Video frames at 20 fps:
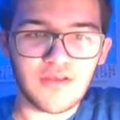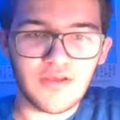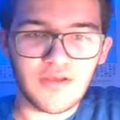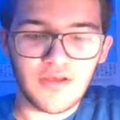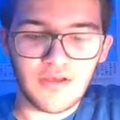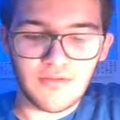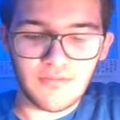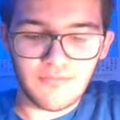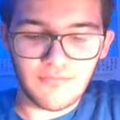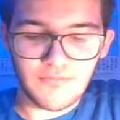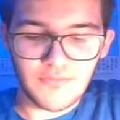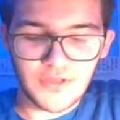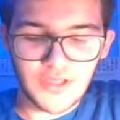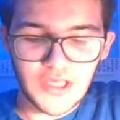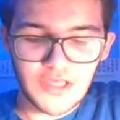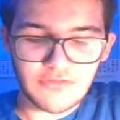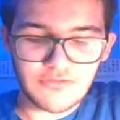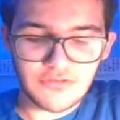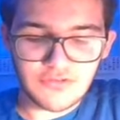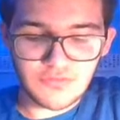The
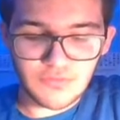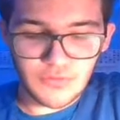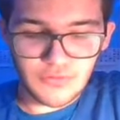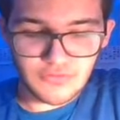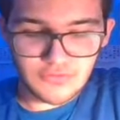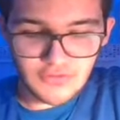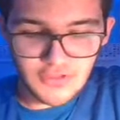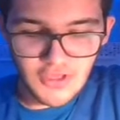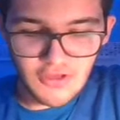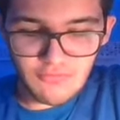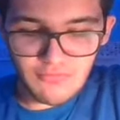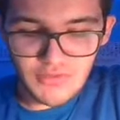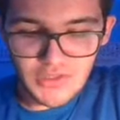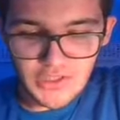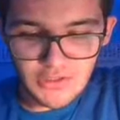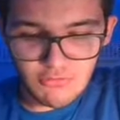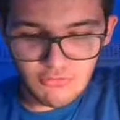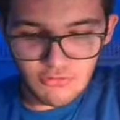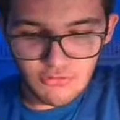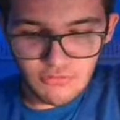guest is supposed to have, but
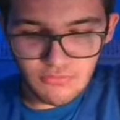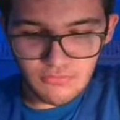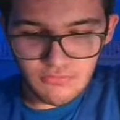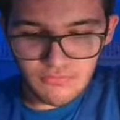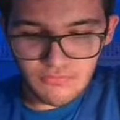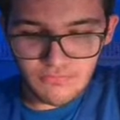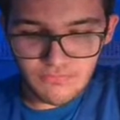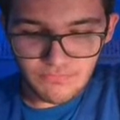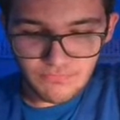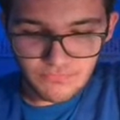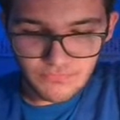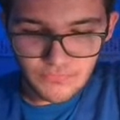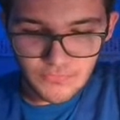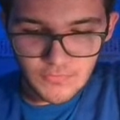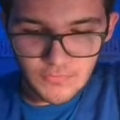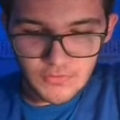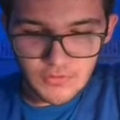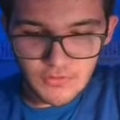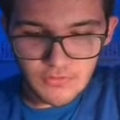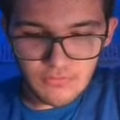he will
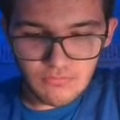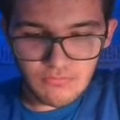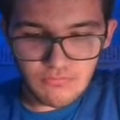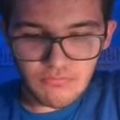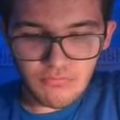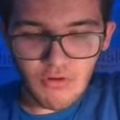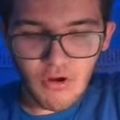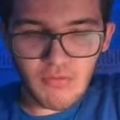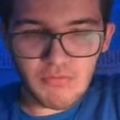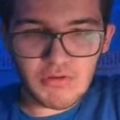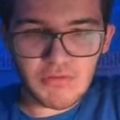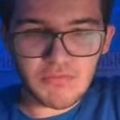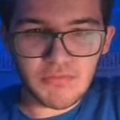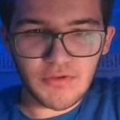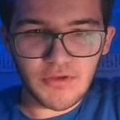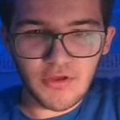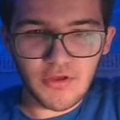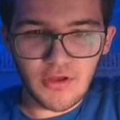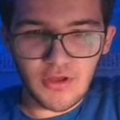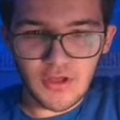probably
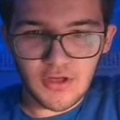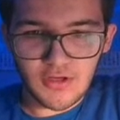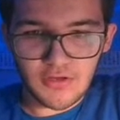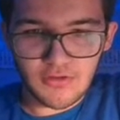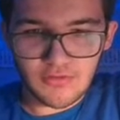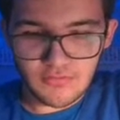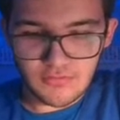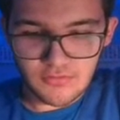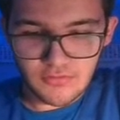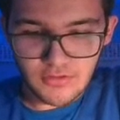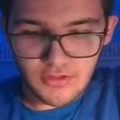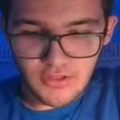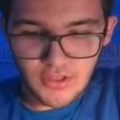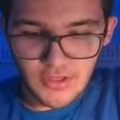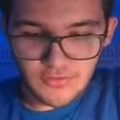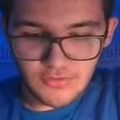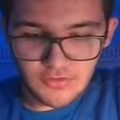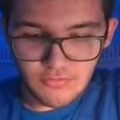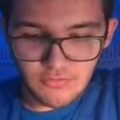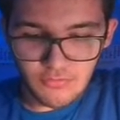be on
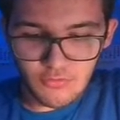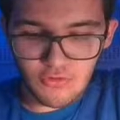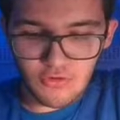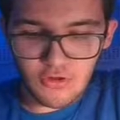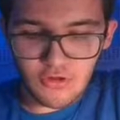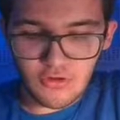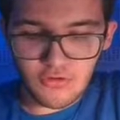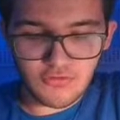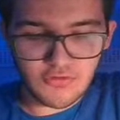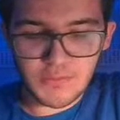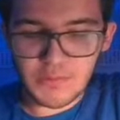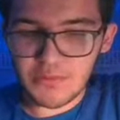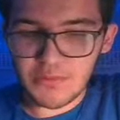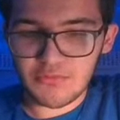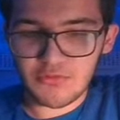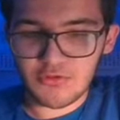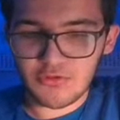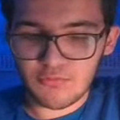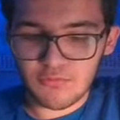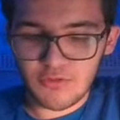tomorrow or sometime
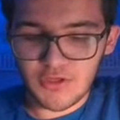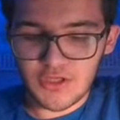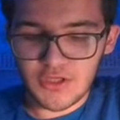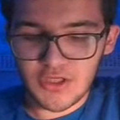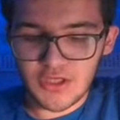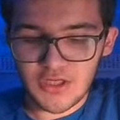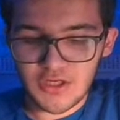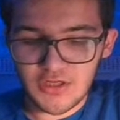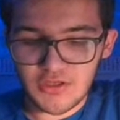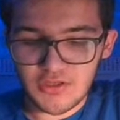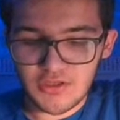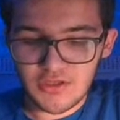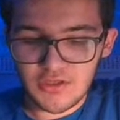during the weekend.